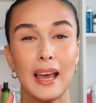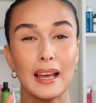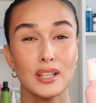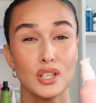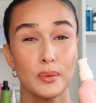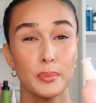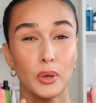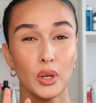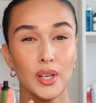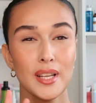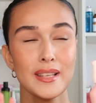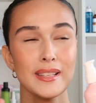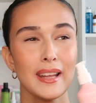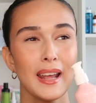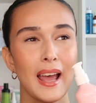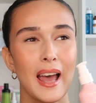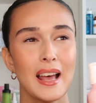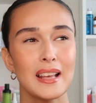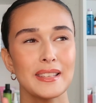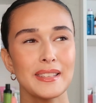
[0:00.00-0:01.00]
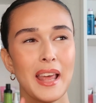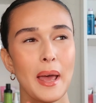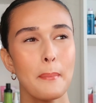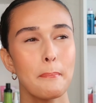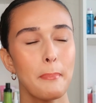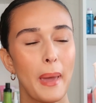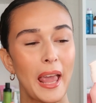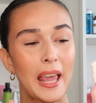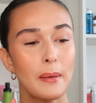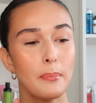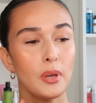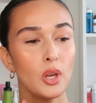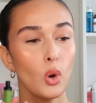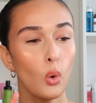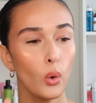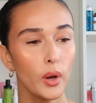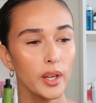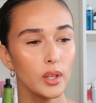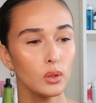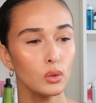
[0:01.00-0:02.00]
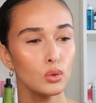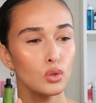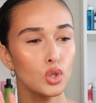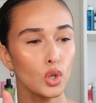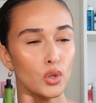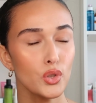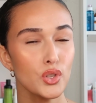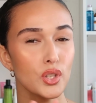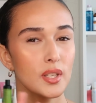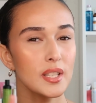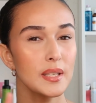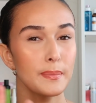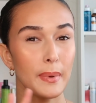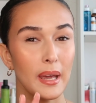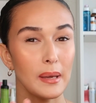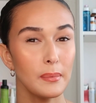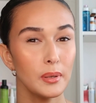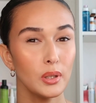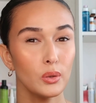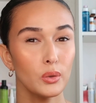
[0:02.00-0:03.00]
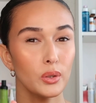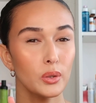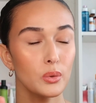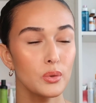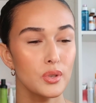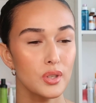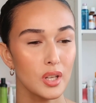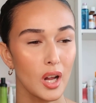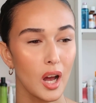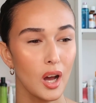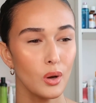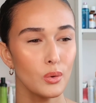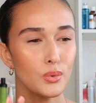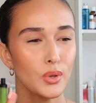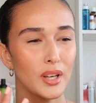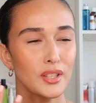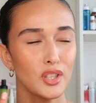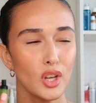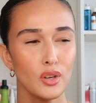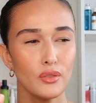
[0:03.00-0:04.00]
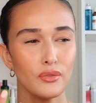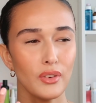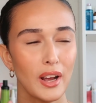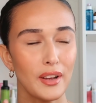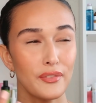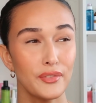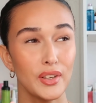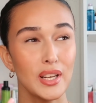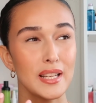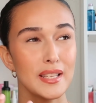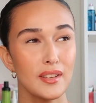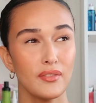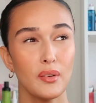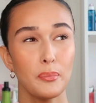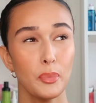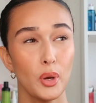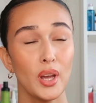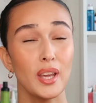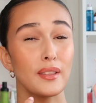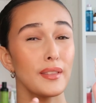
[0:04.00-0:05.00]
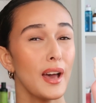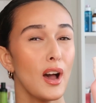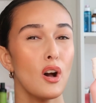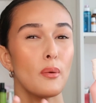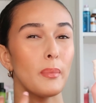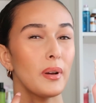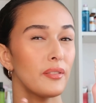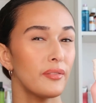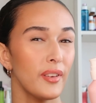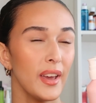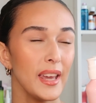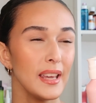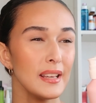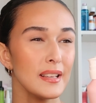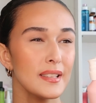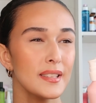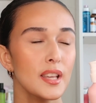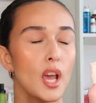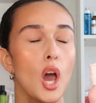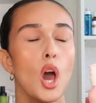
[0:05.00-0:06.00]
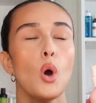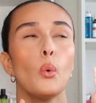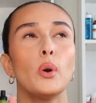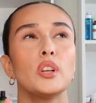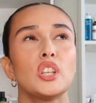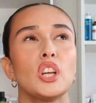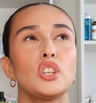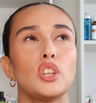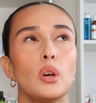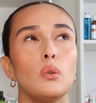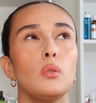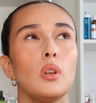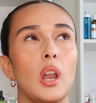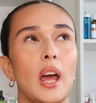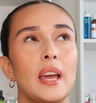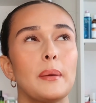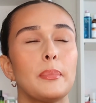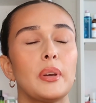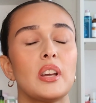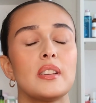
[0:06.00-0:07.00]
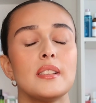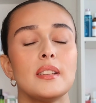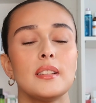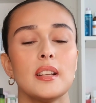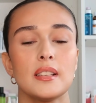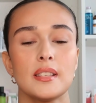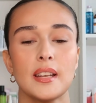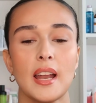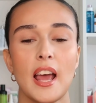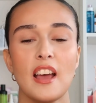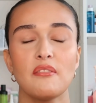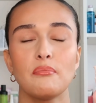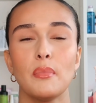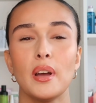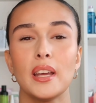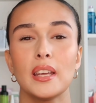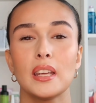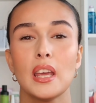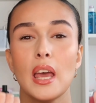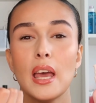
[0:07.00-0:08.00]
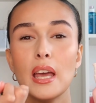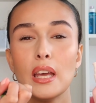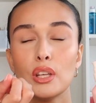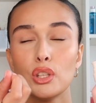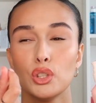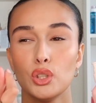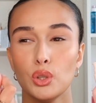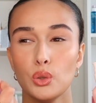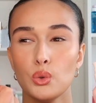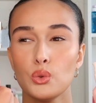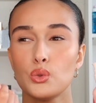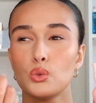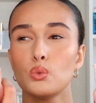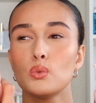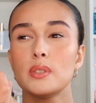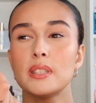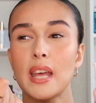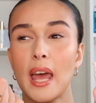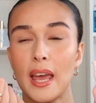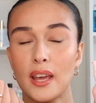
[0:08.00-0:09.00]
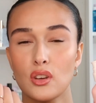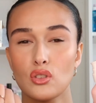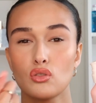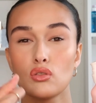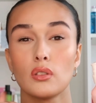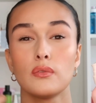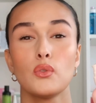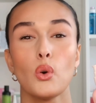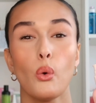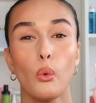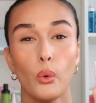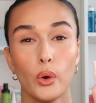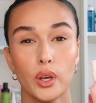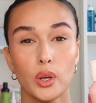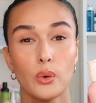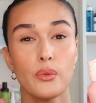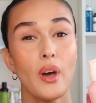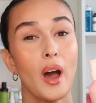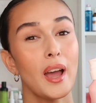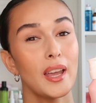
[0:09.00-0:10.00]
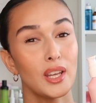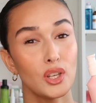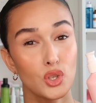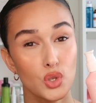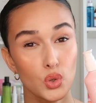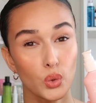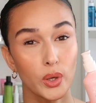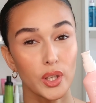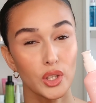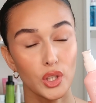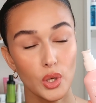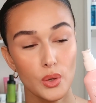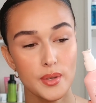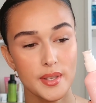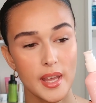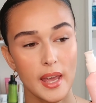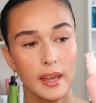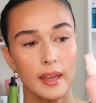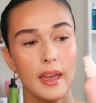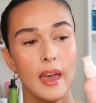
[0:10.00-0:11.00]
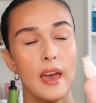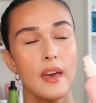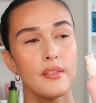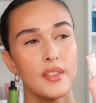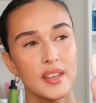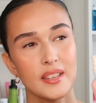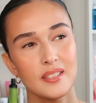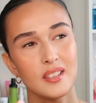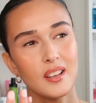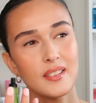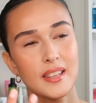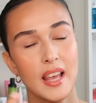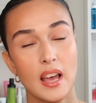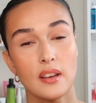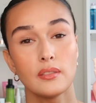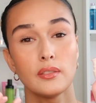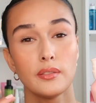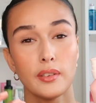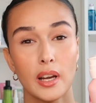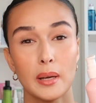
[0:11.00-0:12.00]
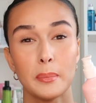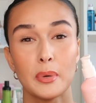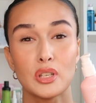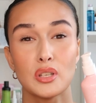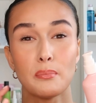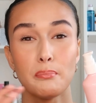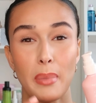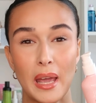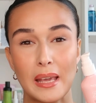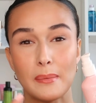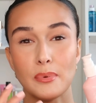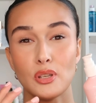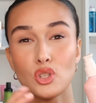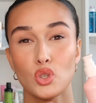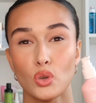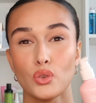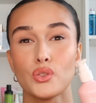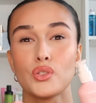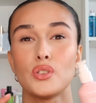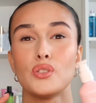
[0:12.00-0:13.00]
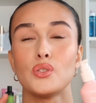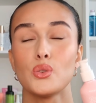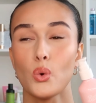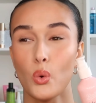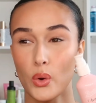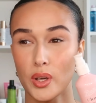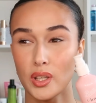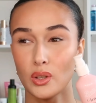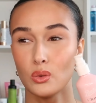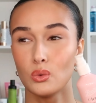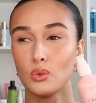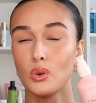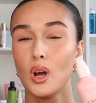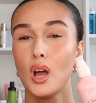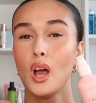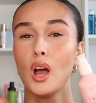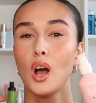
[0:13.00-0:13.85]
To be honest, it has that baby oil, Johnson's baby oil style. So I feel as if I'm putting that on my face, which I don't like because it doesn't have my usual texture of the oil that I enjoy using. This does have very much a baby Johnson's oil.